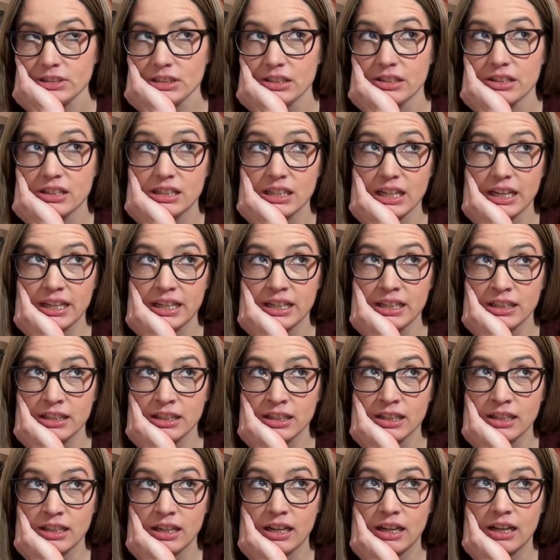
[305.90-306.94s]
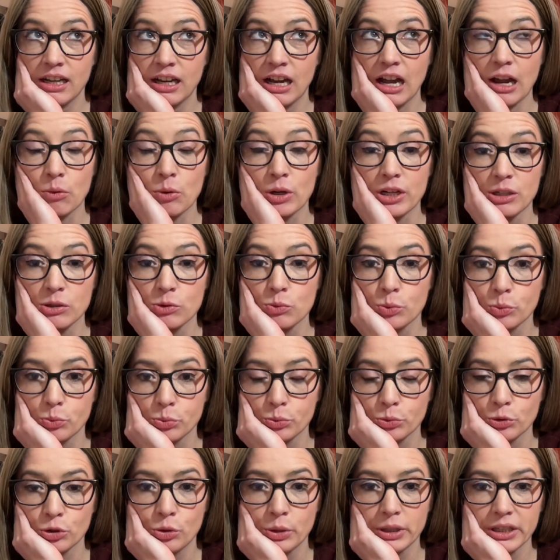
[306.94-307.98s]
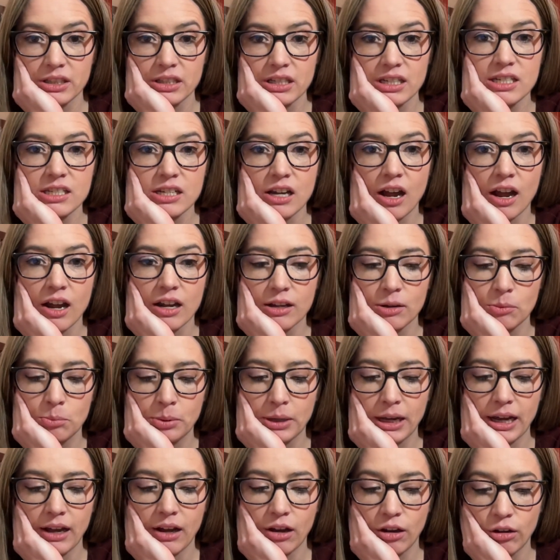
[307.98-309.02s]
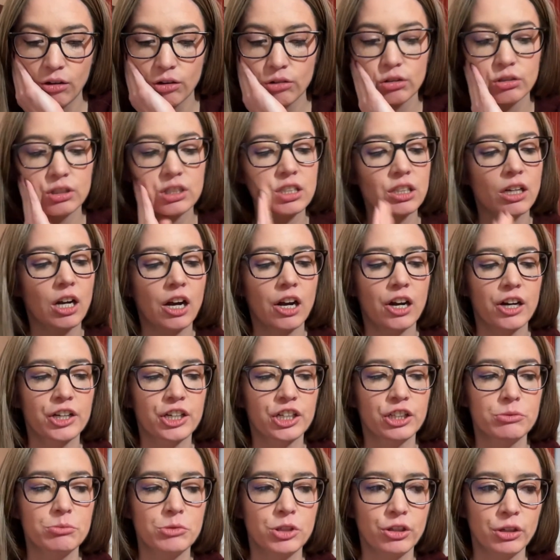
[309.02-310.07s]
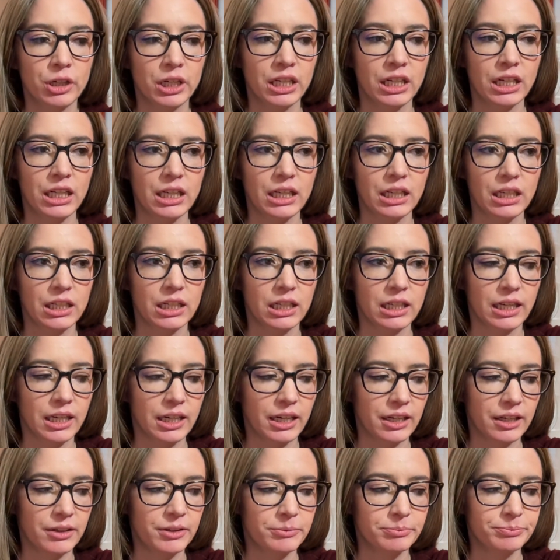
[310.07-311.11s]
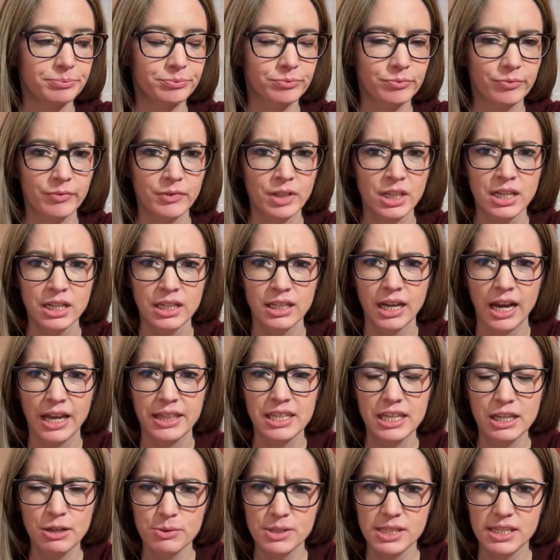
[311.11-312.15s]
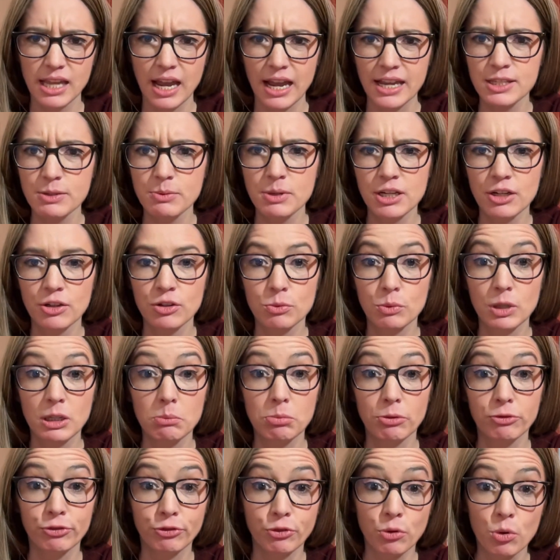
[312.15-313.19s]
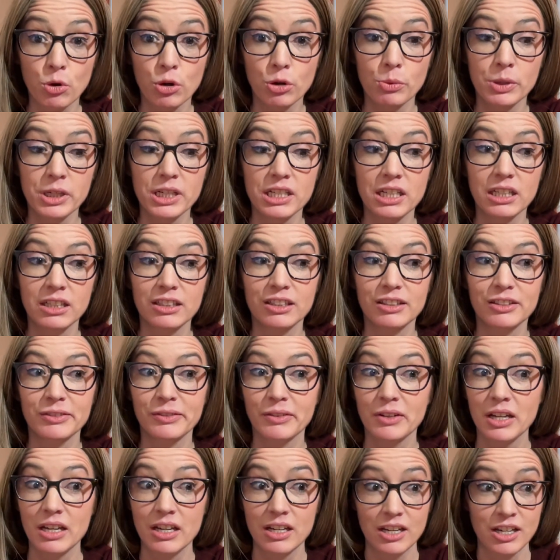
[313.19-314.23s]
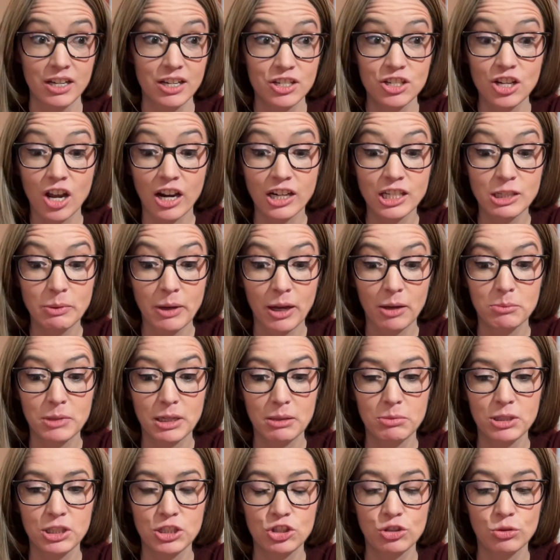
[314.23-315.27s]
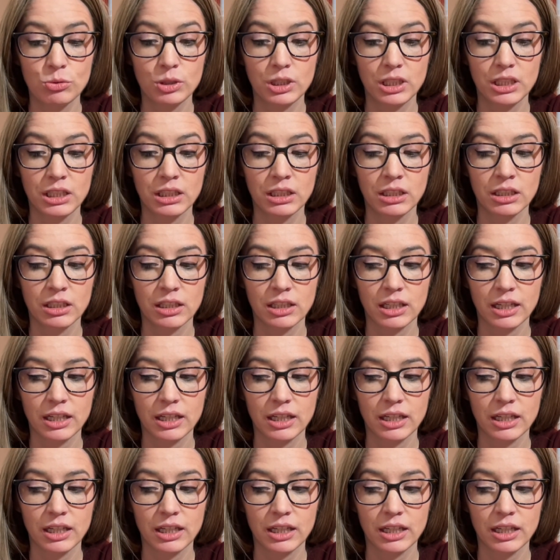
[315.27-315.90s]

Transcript: Then I want to quickly talk about our community. I think it was last week or the week before, we talked about maybe doing